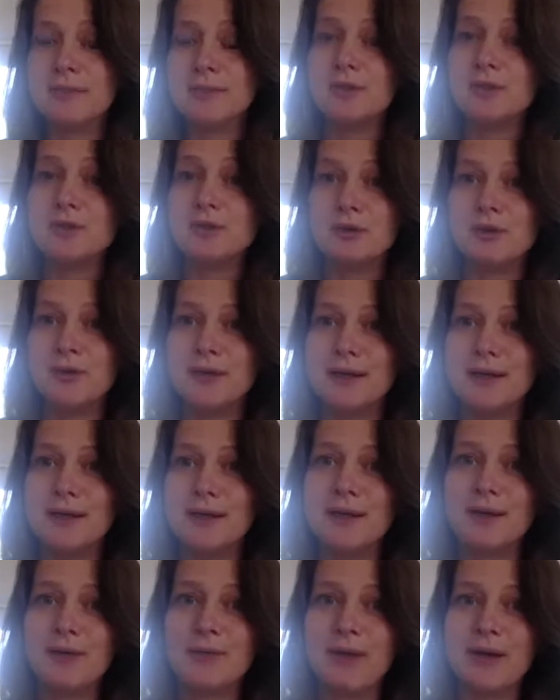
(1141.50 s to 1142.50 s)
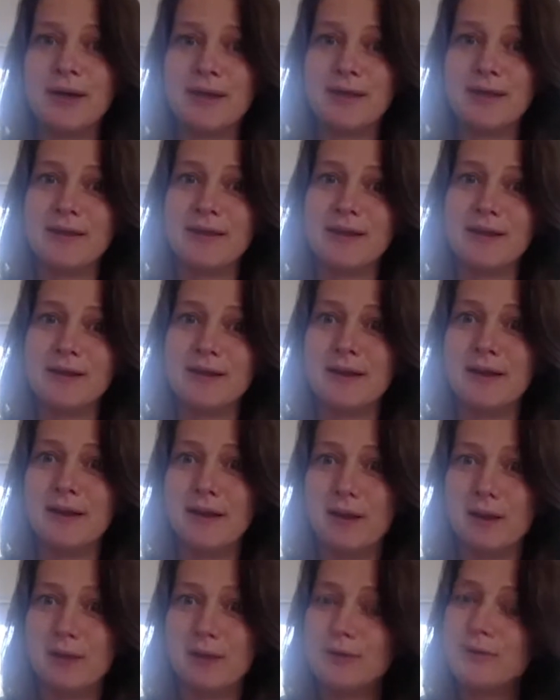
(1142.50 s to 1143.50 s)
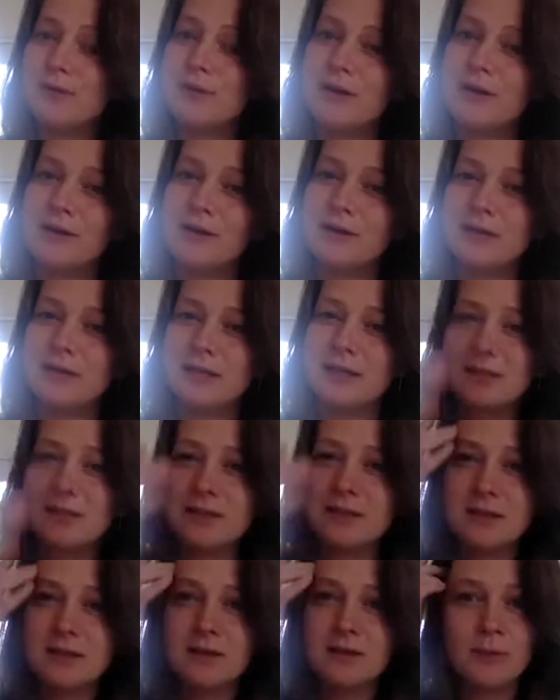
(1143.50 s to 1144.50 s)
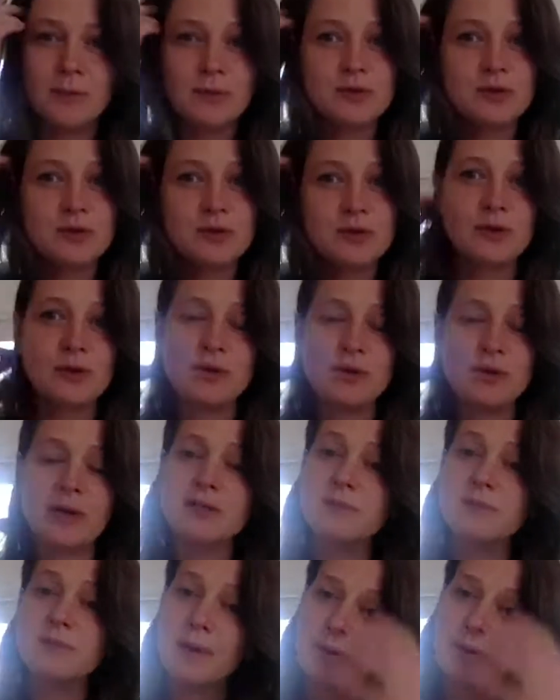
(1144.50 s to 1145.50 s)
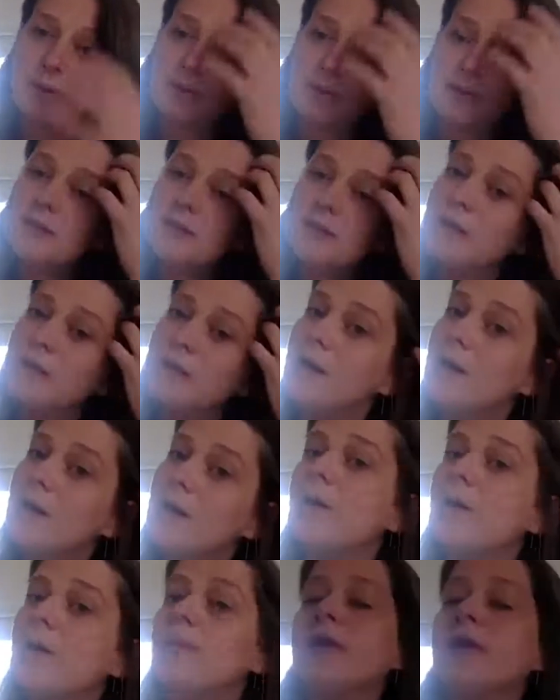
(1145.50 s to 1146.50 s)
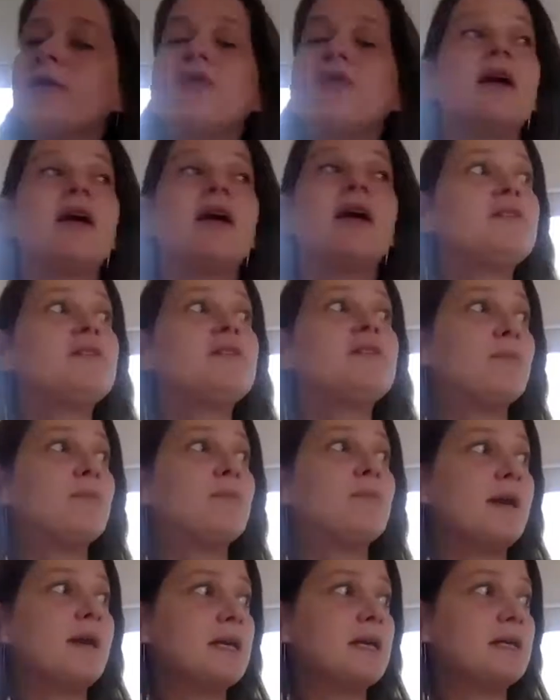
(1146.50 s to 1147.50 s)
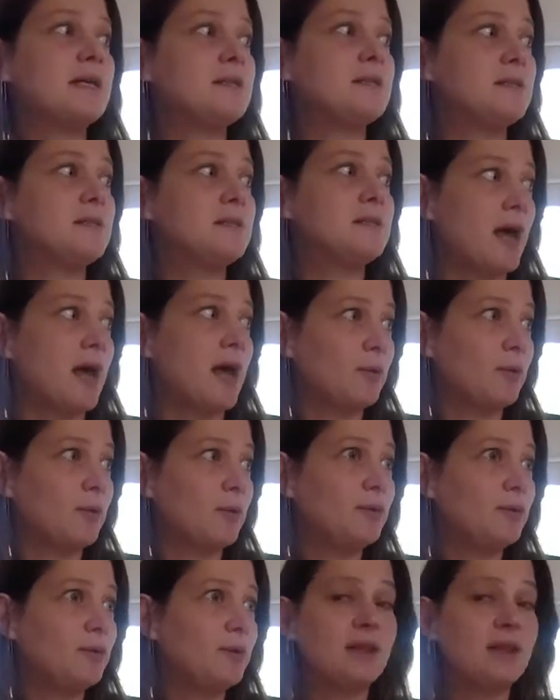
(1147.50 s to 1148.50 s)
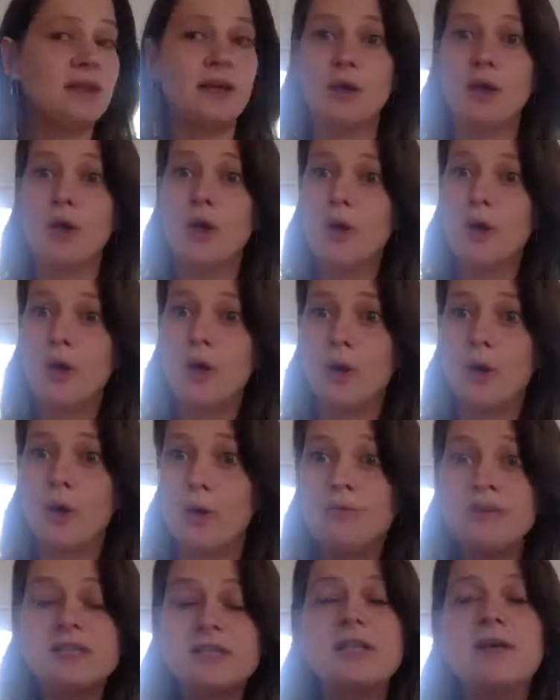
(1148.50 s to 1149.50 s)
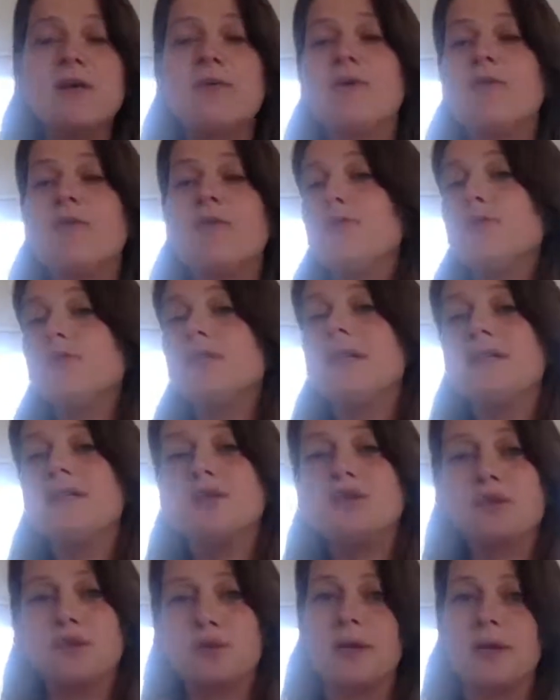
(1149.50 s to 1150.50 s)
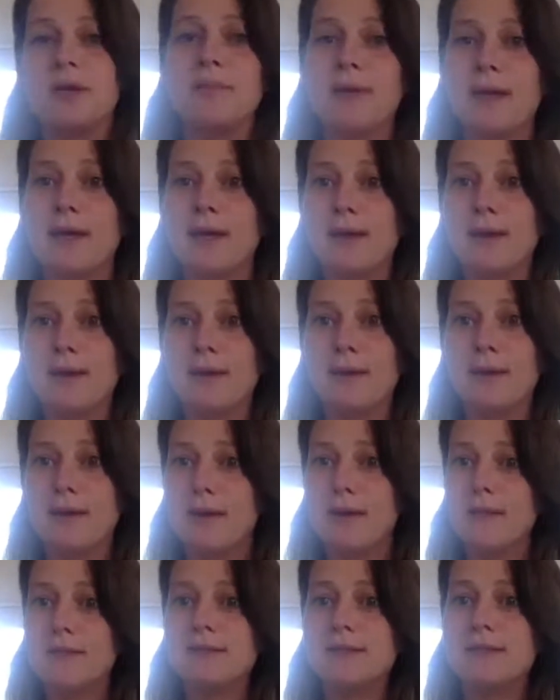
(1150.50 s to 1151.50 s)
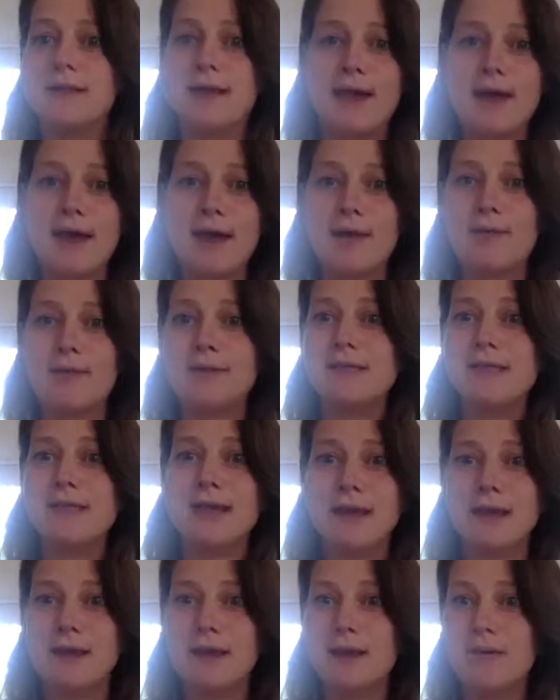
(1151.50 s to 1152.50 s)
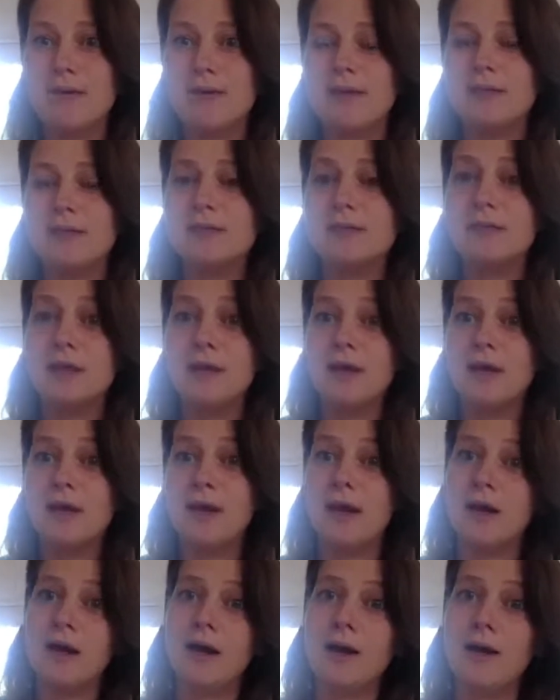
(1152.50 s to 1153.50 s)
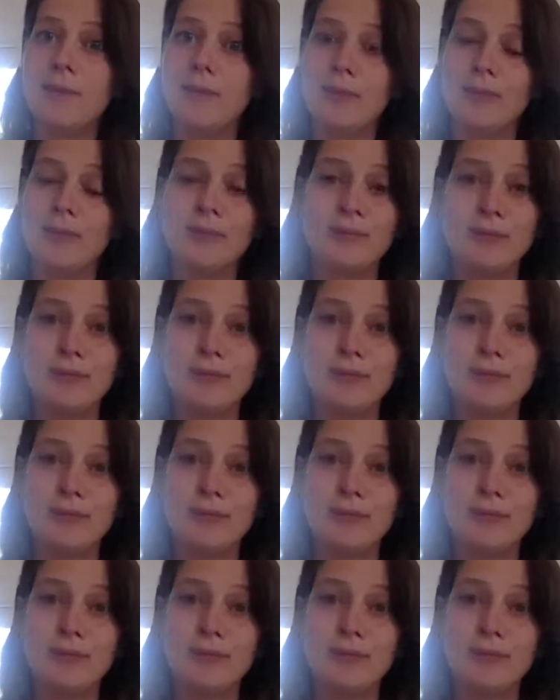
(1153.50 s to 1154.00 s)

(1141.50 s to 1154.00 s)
maturing in a way that allows artists to experiment. But if I had to break it down, I think obviously we've all seen streaming. It's there, it's here, it's been